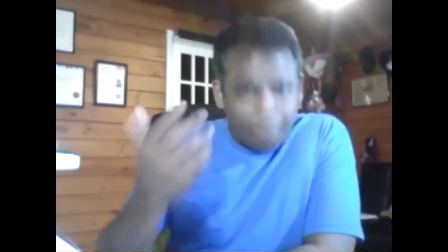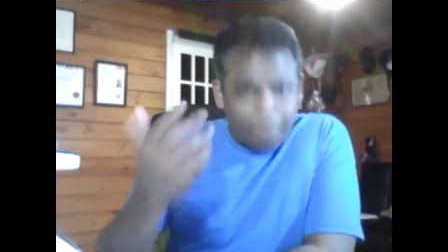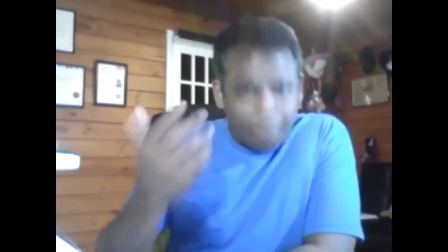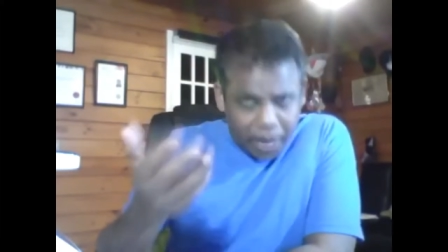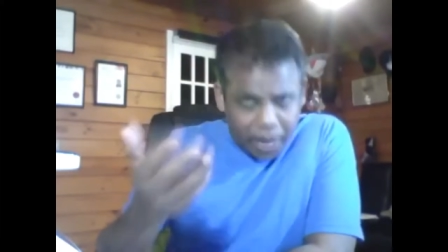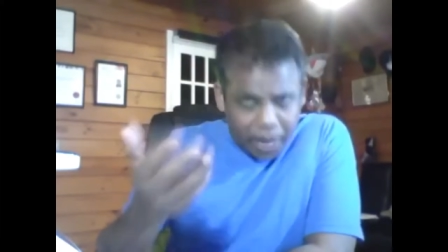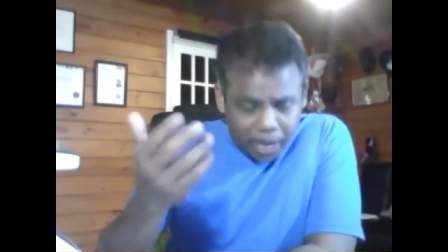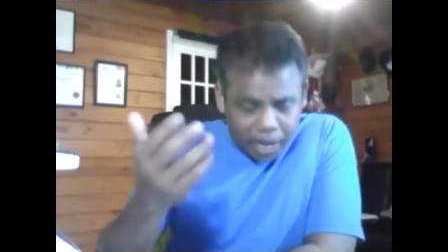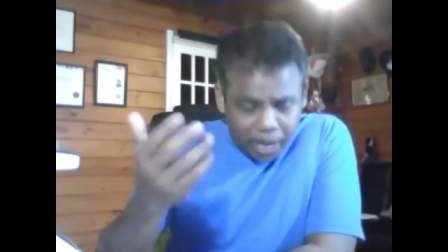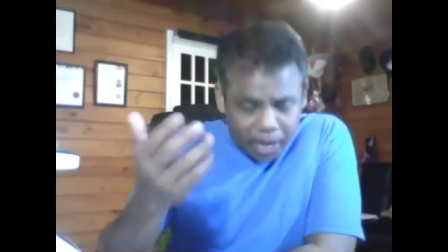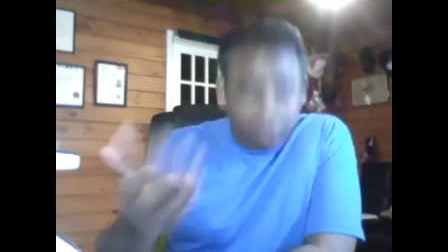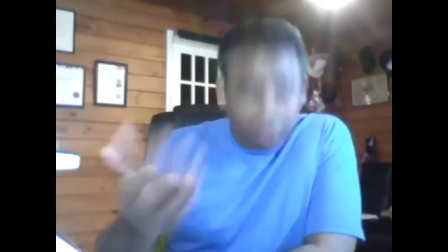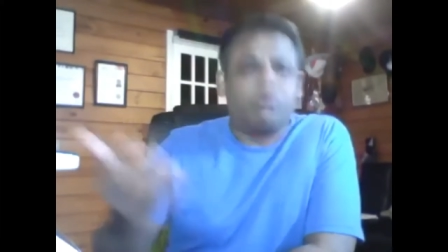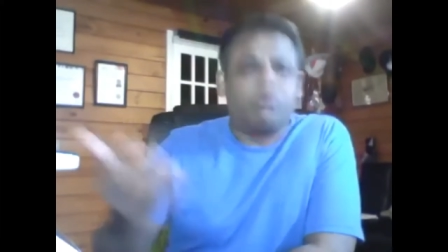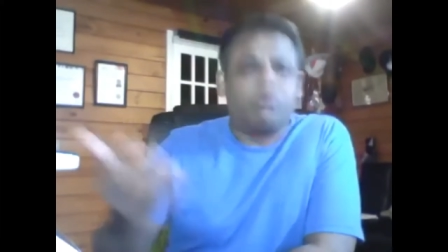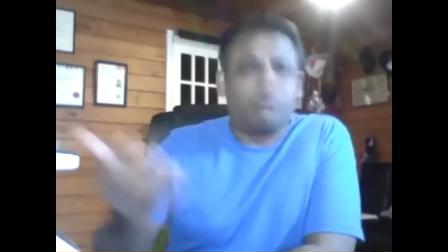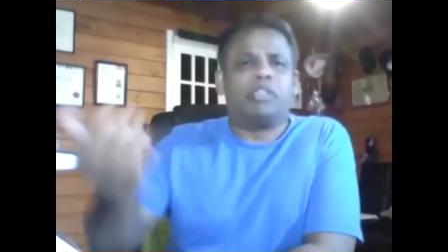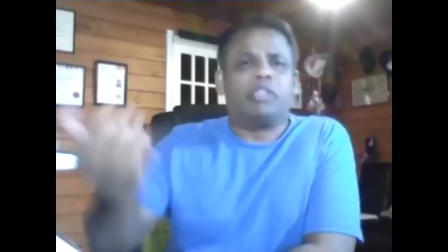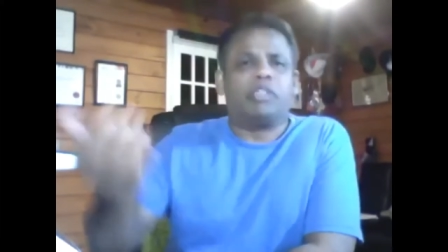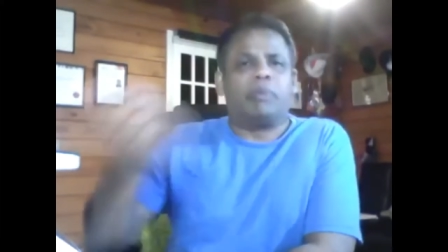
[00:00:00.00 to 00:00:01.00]
be
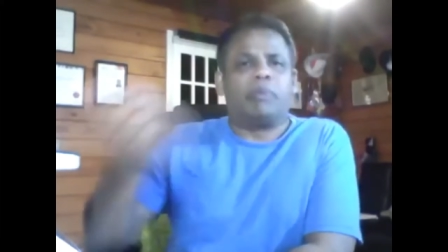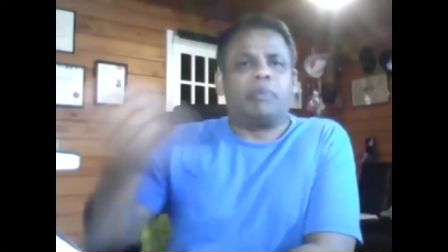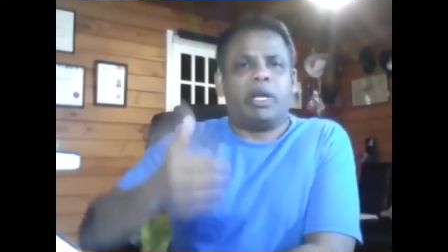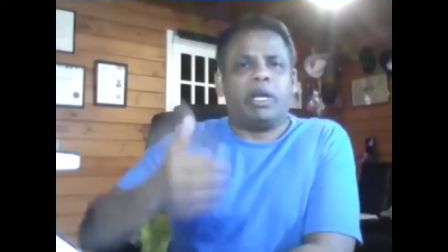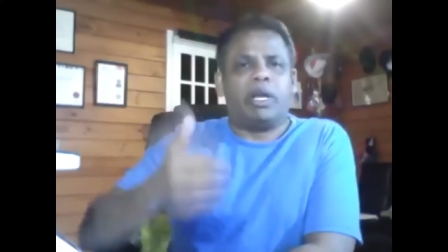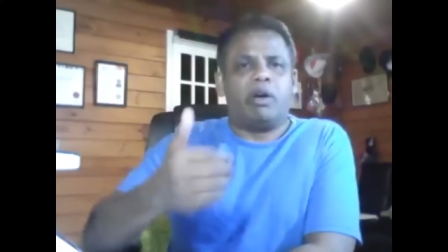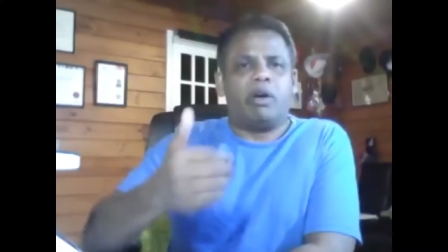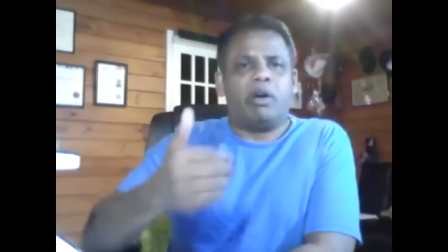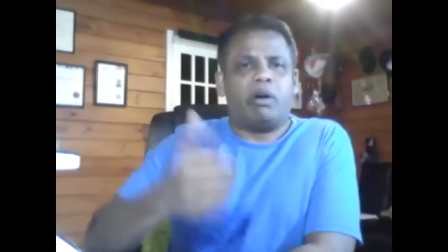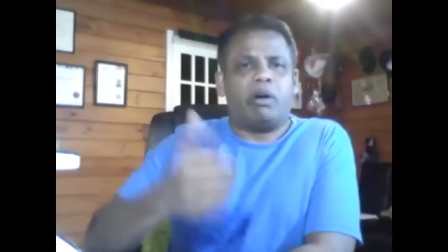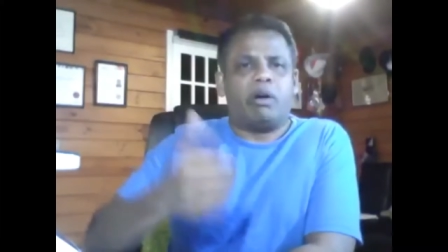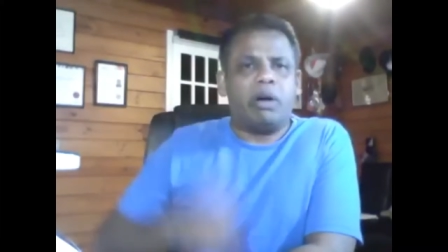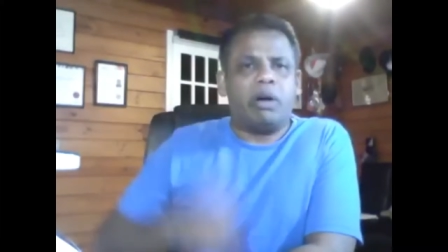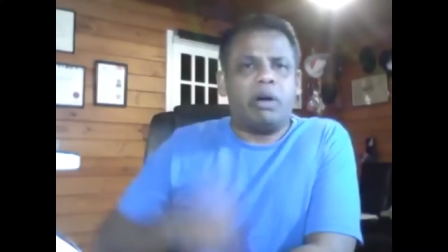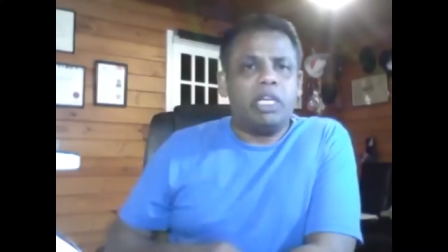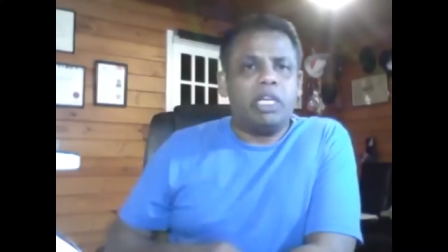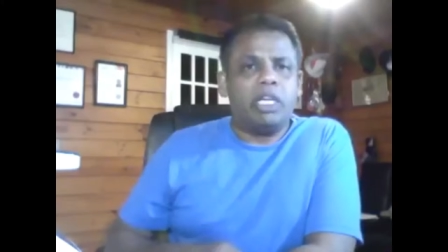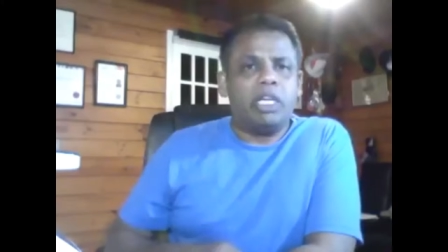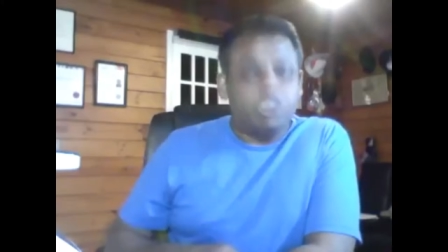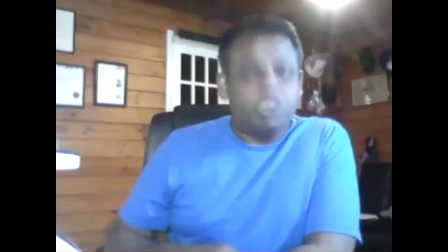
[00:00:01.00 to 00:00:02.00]
eligible to bring your
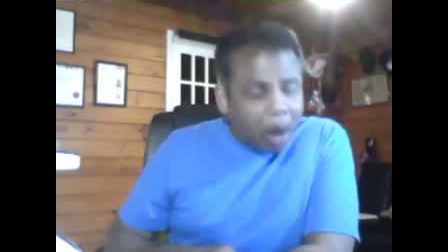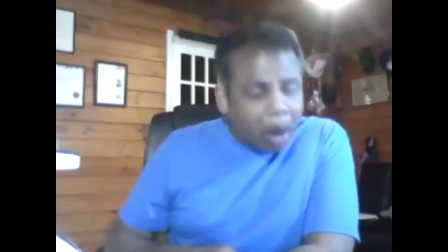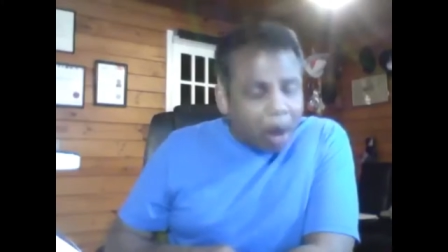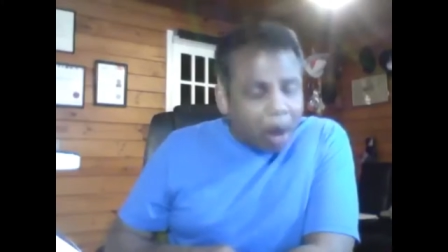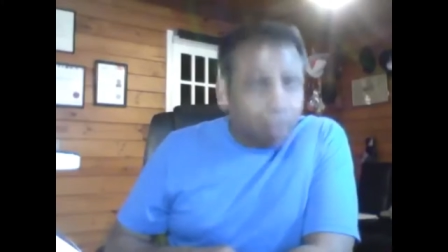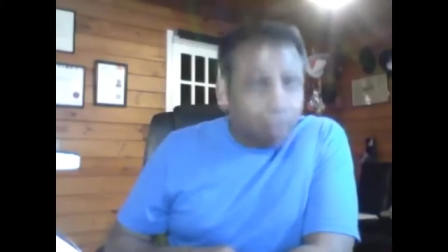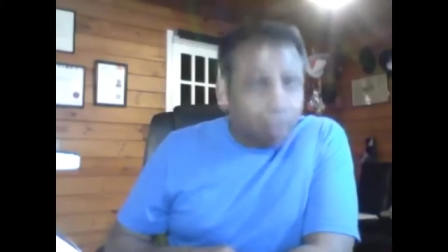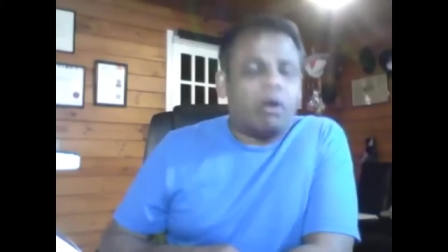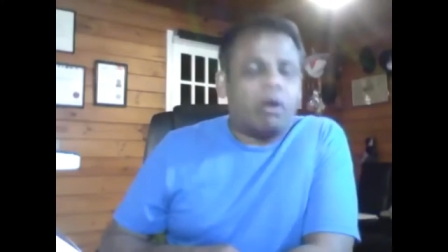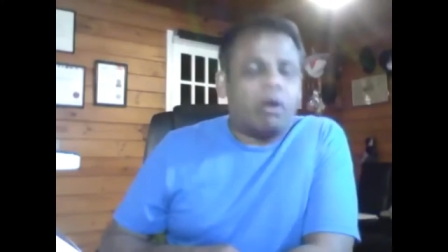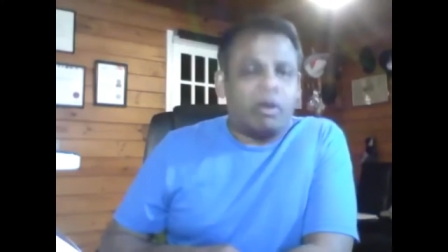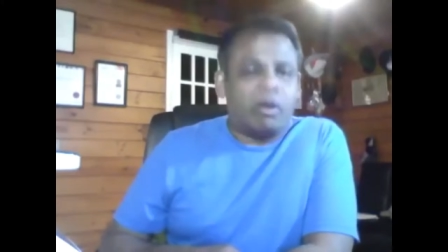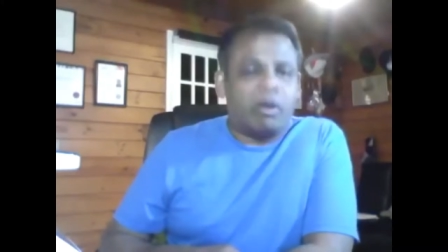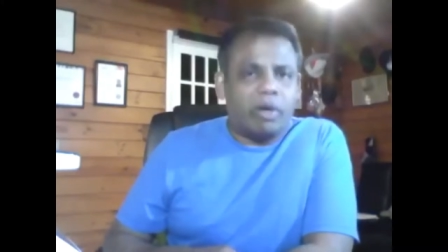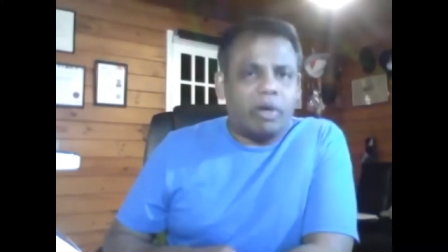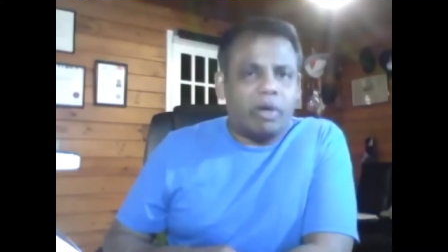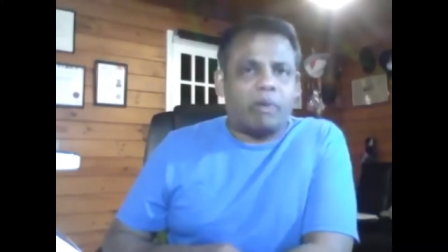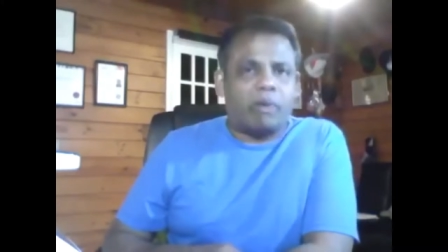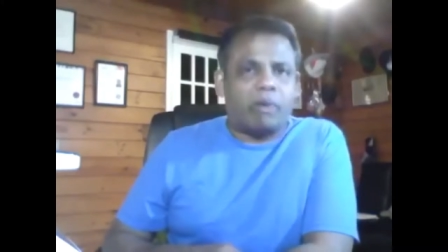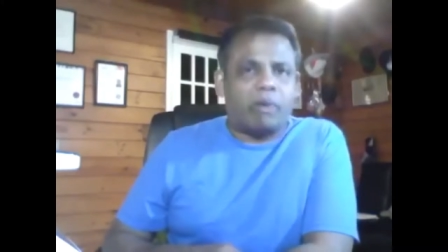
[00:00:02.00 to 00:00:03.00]
spouse on a
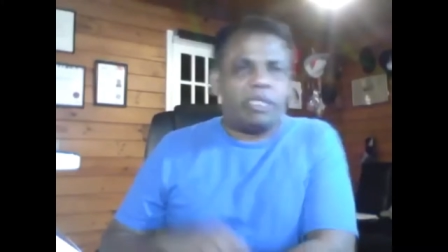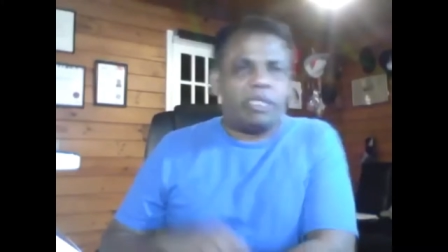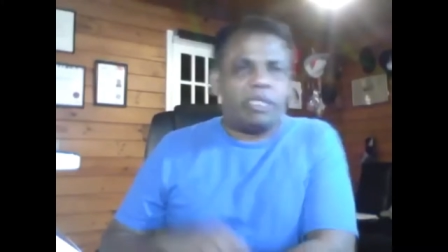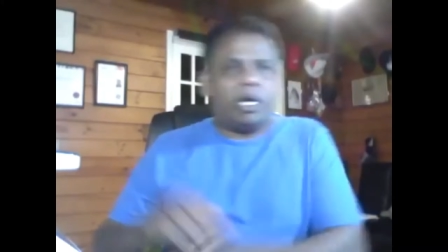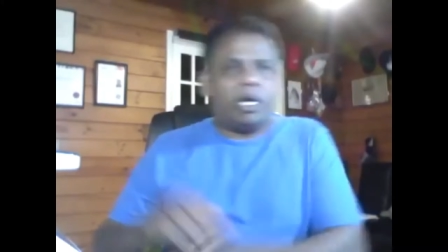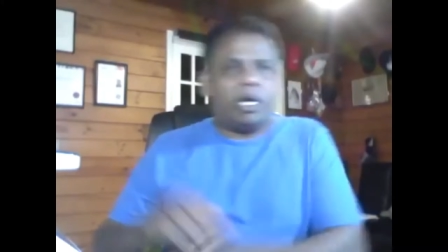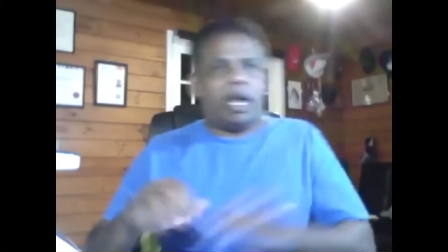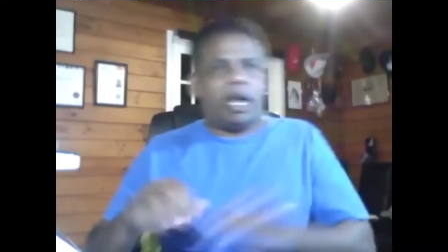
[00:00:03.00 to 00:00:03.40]
work visa.